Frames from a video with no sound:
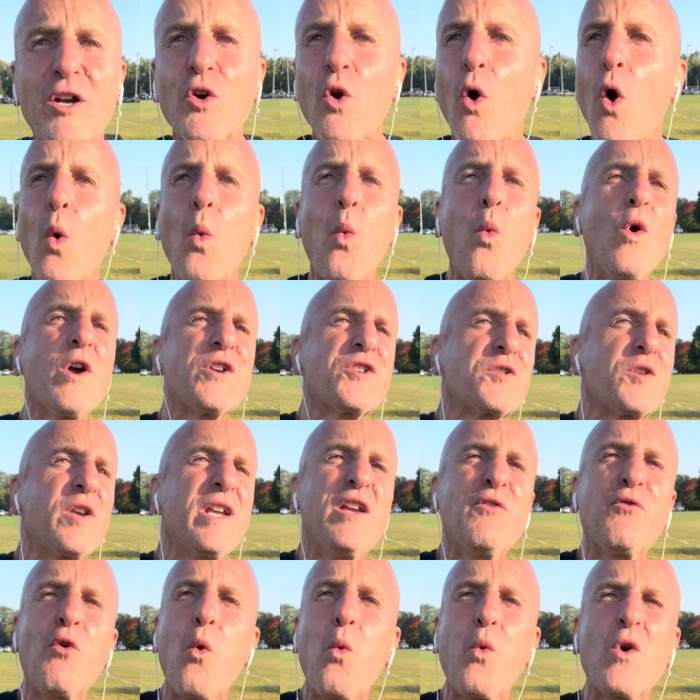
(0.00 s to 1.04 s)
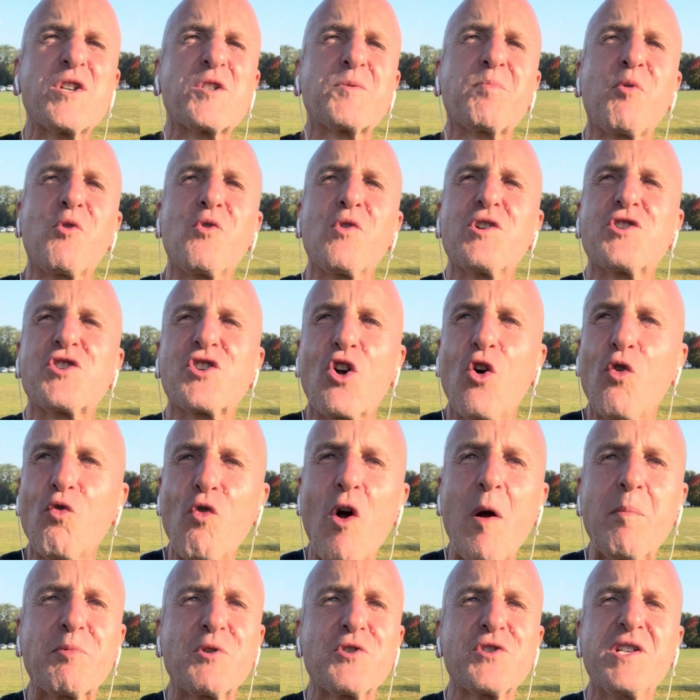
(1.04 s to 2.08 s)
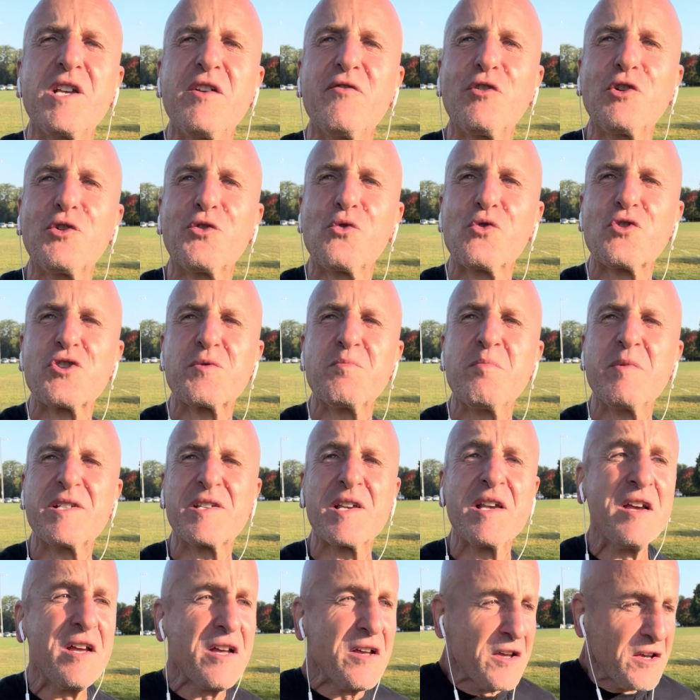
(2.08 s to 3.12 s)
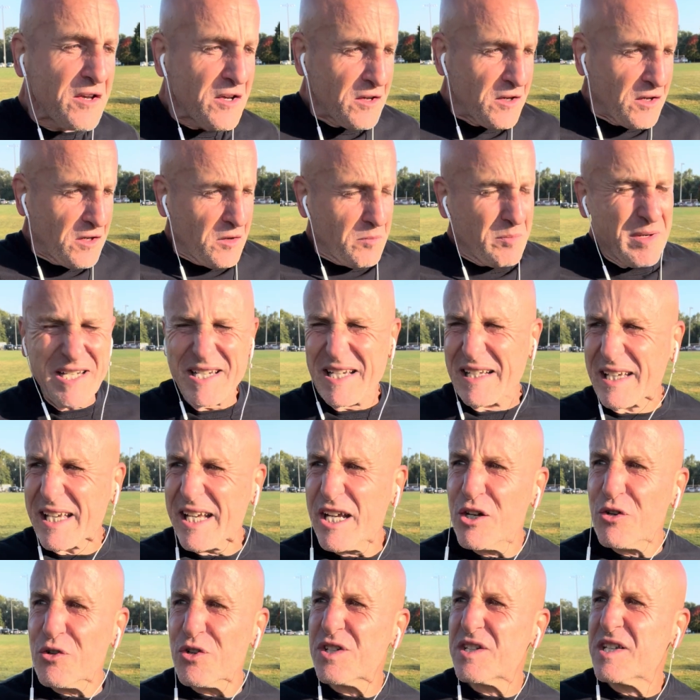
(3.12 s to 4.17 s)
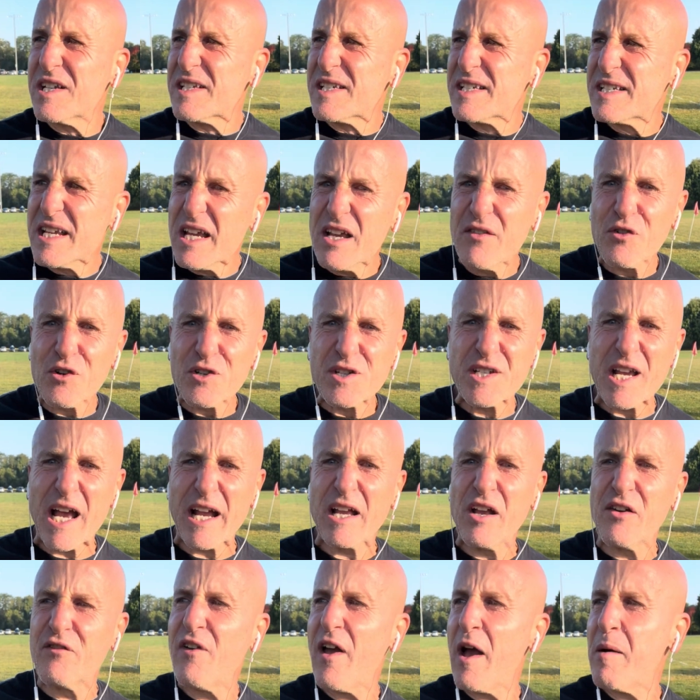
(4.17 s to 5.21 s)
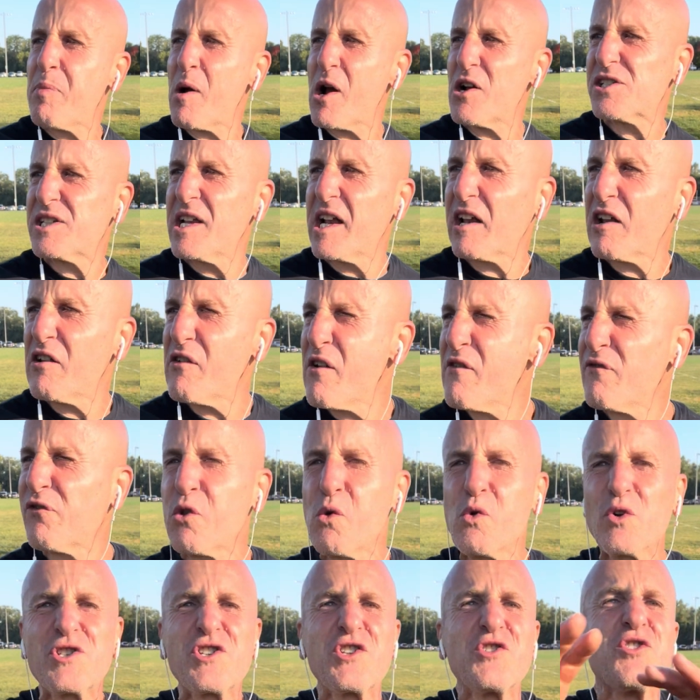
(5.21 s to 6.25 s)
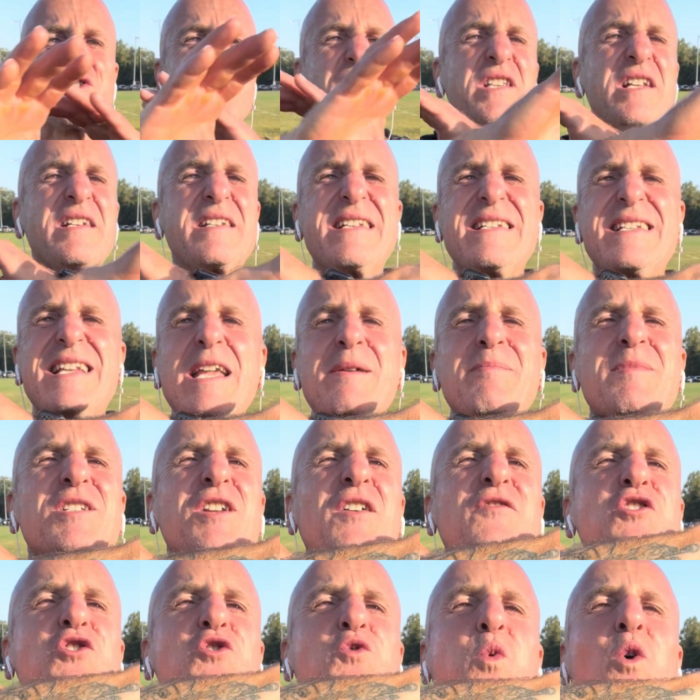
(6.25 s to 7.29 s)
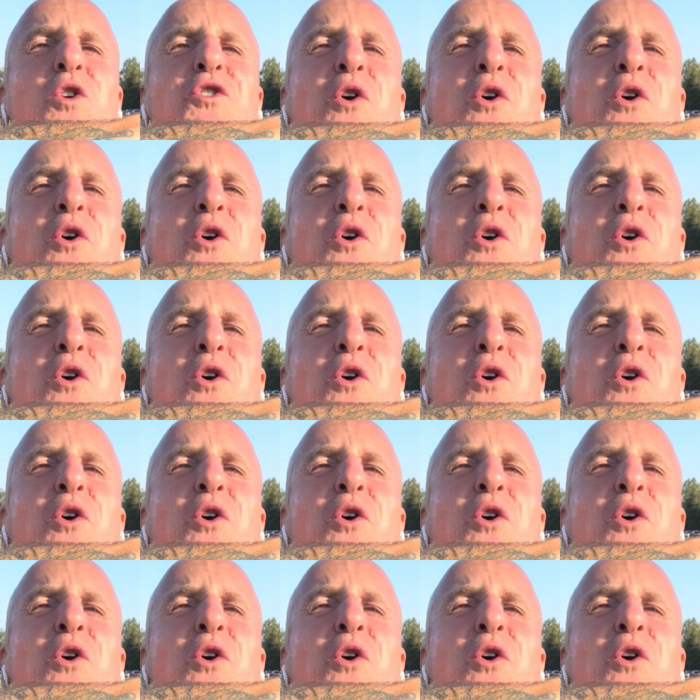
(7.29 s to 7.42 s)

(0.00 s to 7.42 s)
all evil whisperers, corruptors, evildoers, misleaders, deceivers, psychic vampires, negative influencers. The demons of this world